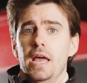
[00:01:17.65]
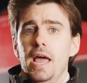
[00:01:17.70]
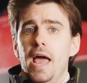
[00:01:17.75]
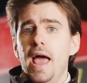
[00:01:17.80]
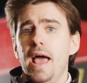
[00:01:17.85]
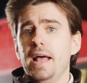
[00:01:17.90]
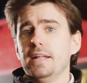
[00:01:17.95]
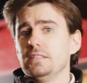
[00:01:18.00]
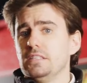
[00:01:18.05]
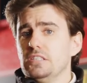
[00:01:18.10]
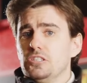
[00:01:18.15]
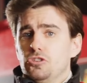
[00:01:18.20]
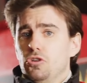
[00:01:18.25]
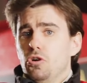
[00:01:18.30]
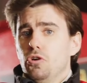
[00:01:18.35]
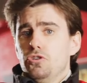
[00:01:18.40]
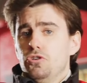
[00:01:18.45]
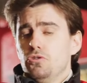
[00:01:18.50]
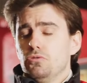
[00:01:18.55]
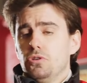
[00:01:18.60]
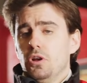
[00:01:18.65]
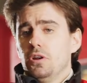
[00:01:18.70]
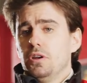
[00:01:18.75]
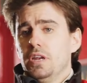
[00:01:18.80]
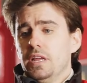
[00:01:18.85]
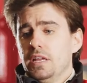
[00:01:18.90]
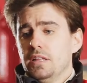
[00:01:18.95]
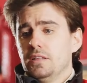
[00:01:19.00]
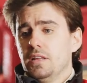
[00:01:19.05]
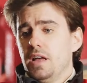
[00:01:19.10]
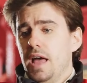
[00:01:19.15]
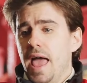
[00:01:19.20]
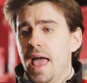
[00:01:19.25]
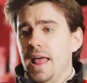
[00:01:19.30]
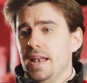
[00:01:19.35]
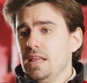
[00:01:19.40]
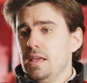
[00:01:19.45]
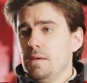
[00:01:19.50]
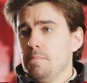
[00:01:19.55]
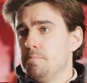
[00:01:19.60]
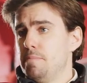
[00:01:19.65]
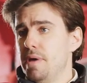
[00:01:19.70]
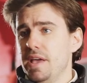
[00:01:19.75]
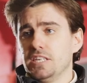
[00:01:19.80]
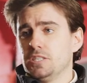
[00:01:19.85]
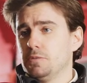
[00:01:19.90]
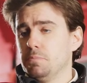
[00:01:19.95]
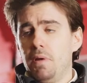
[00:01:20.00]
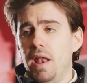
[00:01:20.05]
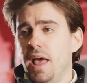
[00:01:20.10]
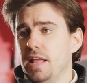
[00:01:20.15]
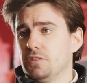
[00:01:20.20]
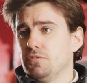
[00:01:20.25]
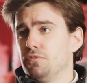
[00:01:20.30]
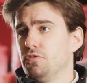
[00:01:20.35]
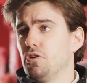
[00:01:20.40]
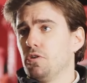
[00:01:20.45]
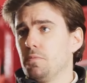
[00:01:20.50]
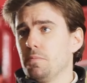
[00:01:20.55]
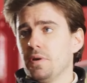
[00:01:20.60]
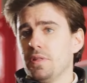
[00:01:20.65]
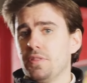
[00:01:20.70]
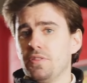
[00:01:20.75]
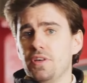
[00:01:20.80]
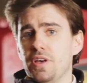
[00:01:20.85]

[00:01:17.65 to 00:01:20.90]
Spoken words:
and so you don't need any base platform.